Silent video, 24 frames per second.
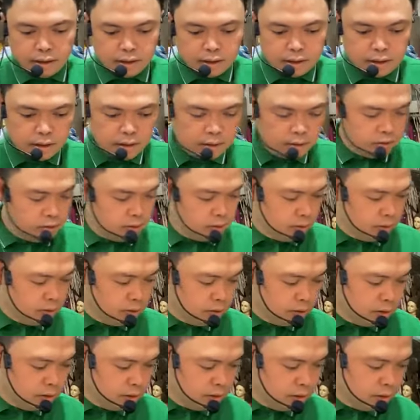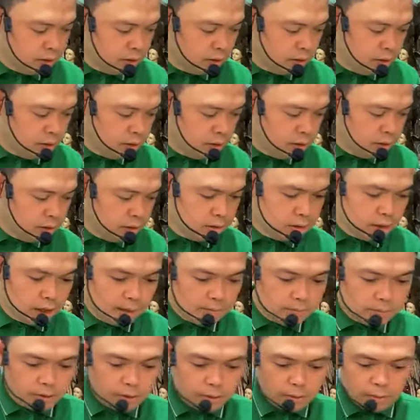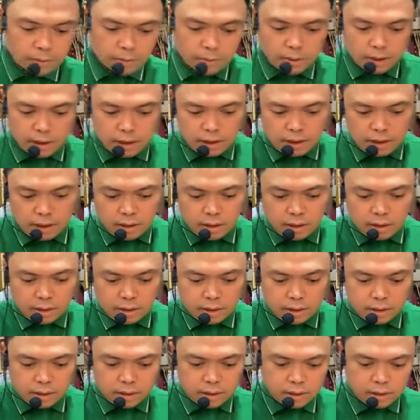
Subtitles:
That's in Jonah chapter 1,